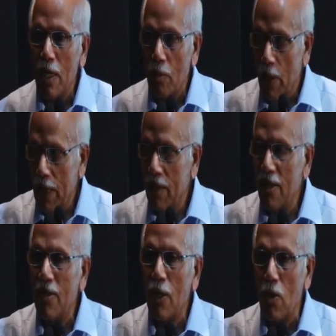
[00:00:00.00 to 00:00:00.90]
Breath
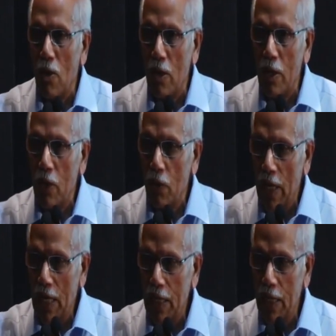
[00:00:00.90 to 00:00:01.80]
is a God who
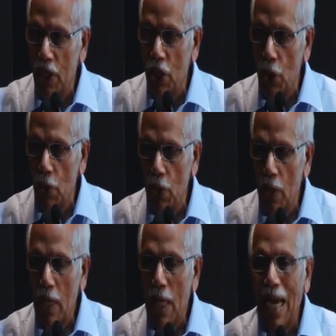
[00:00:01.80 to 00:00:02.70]
enters
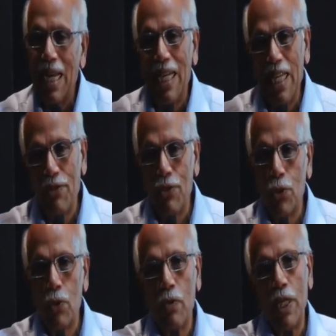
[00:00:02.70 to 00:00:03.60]
you and leaves
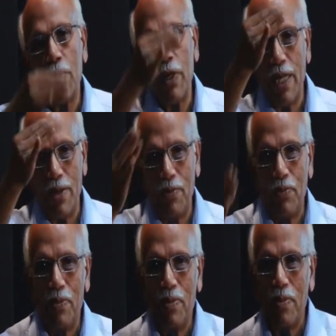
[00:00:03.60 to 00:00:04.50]
you when you die.
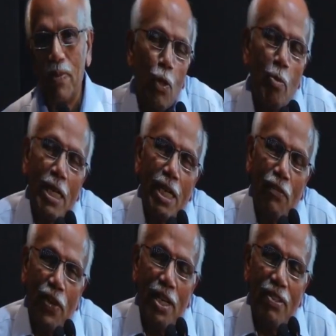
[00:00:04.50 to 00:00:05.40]
So, my dear
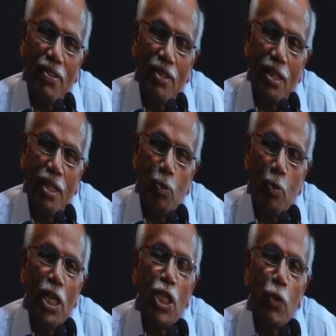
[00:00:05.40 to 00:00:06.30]
friends,
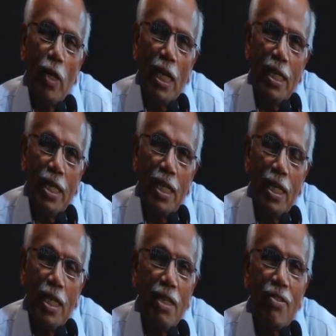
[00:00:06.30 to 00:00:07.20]

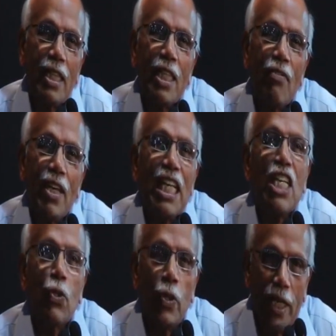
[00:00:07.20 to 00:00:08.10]
spirituality is nothing very
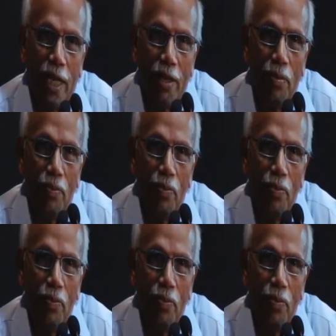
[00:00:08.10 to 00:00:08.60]
esoteric.